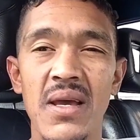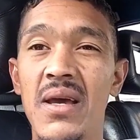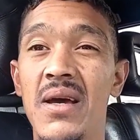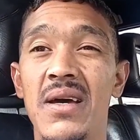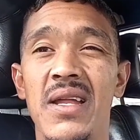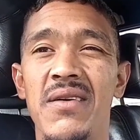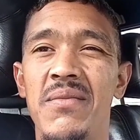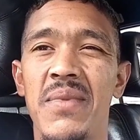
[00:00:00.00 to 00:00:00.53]

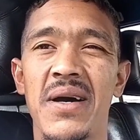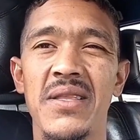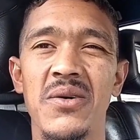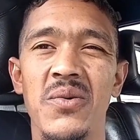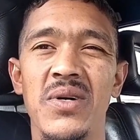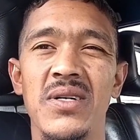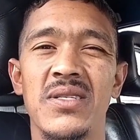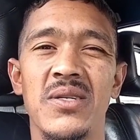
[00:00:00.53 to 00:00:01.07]
Never mind the
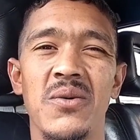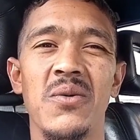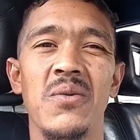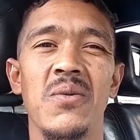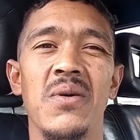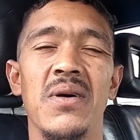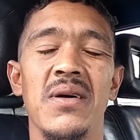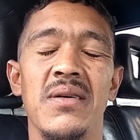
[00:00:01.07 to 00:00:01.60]
word. So
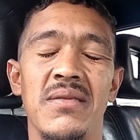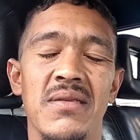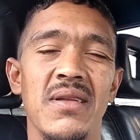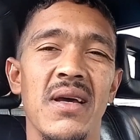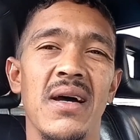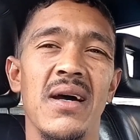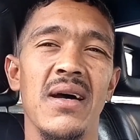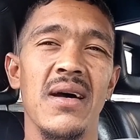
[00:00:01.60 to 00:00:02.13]

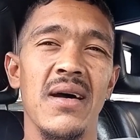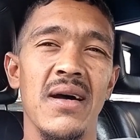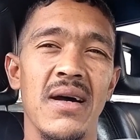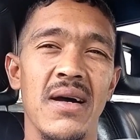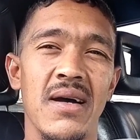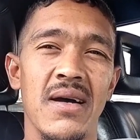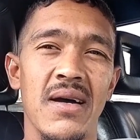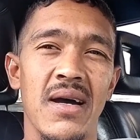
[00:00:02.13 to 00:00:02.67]

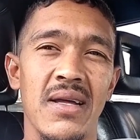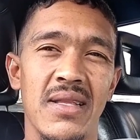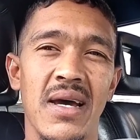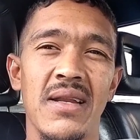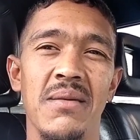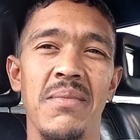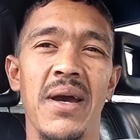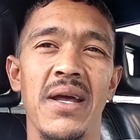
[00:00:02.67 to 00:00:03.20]
I done
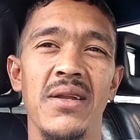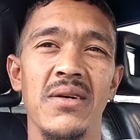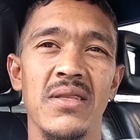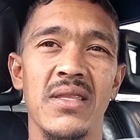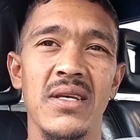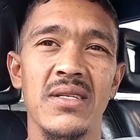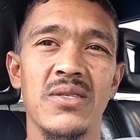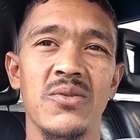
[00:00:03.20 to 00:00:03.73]
a manual
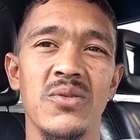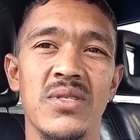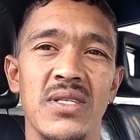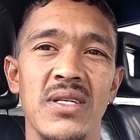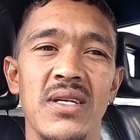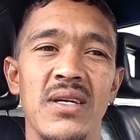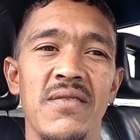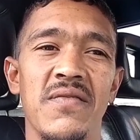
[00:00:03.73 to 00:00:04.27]
test to
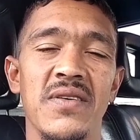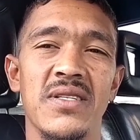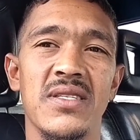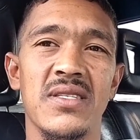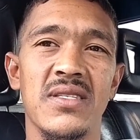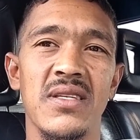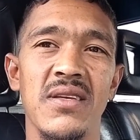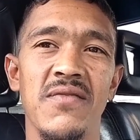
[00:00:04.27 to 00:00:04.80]
see
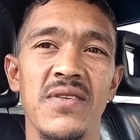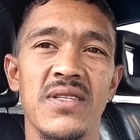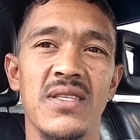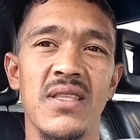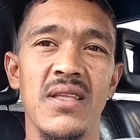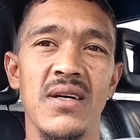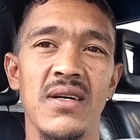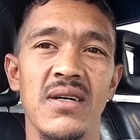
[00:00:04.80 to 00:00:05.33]
if
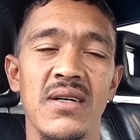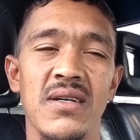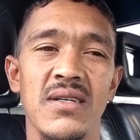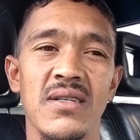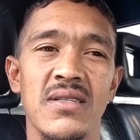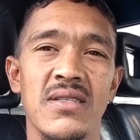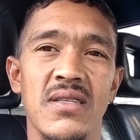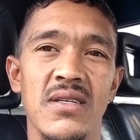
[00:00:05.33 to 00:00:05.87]
the
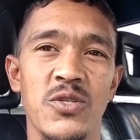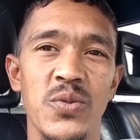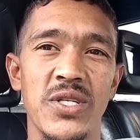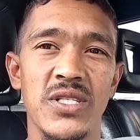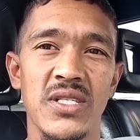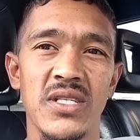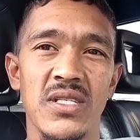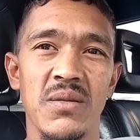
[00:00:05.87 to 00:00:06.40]

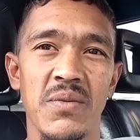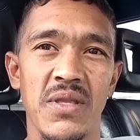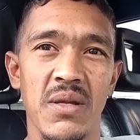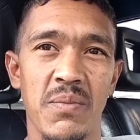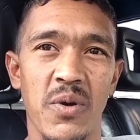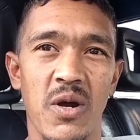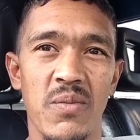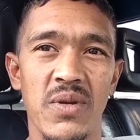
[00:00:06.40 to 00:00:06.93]
switches is the
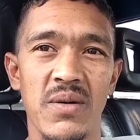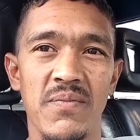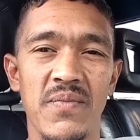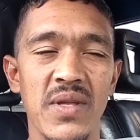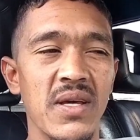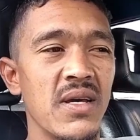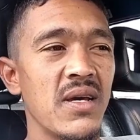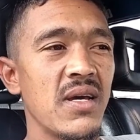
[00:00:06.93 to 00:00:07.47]
problem,
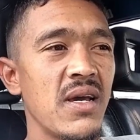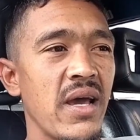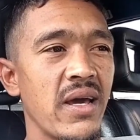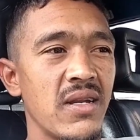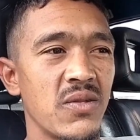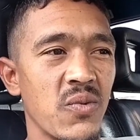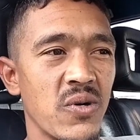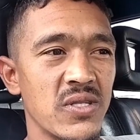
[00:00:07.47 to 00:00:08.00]
and
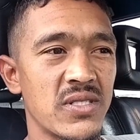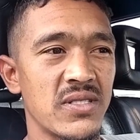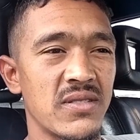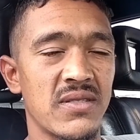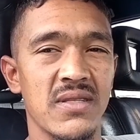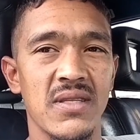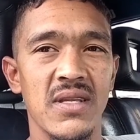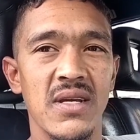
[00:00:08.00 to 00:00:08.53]
it wasn't.
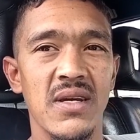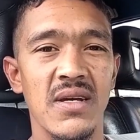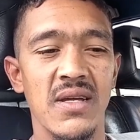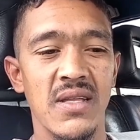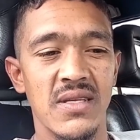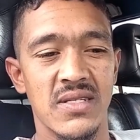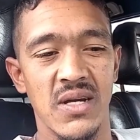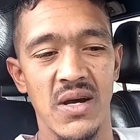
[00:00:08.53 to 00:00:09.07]

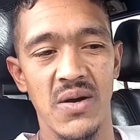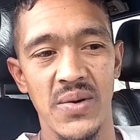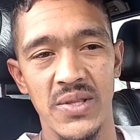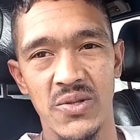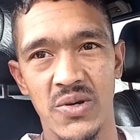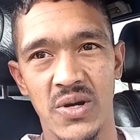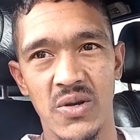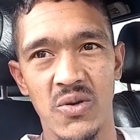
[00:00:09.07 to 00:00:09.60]
So I went to
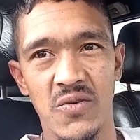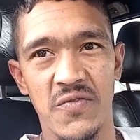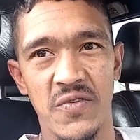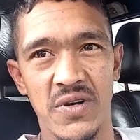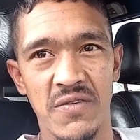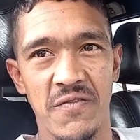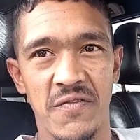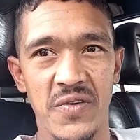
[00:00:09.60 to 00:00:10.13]
go and look for a
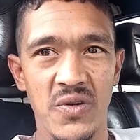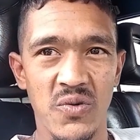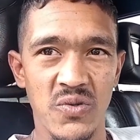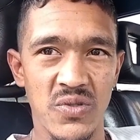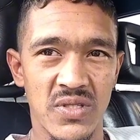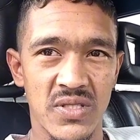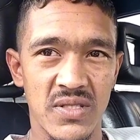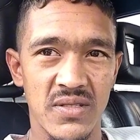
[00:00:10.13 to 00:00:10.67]

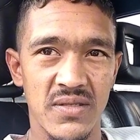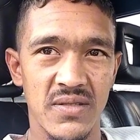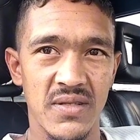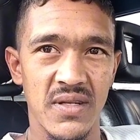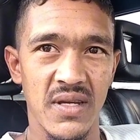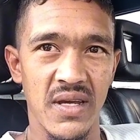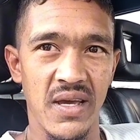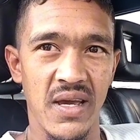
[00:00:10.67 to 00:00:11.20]
fuse,
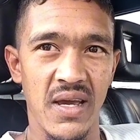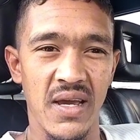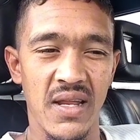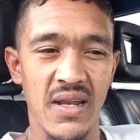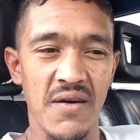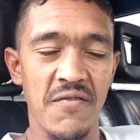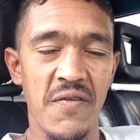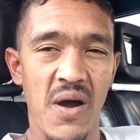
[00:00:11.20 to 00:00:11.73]
and
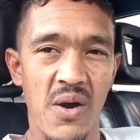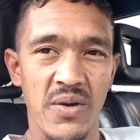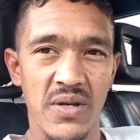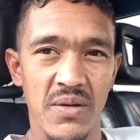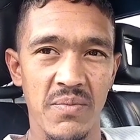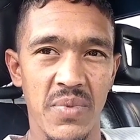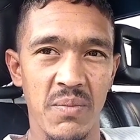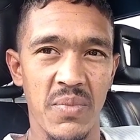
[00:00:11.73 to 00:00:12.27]
I found a
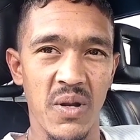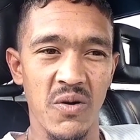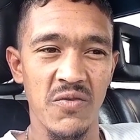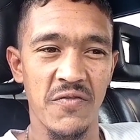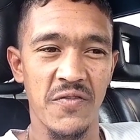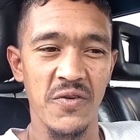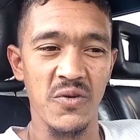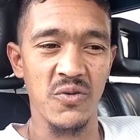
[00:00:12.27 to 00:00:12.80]
blown
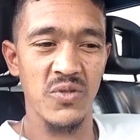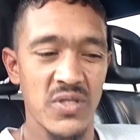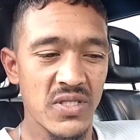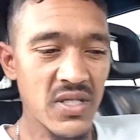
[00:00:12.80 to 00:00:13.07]
fuse.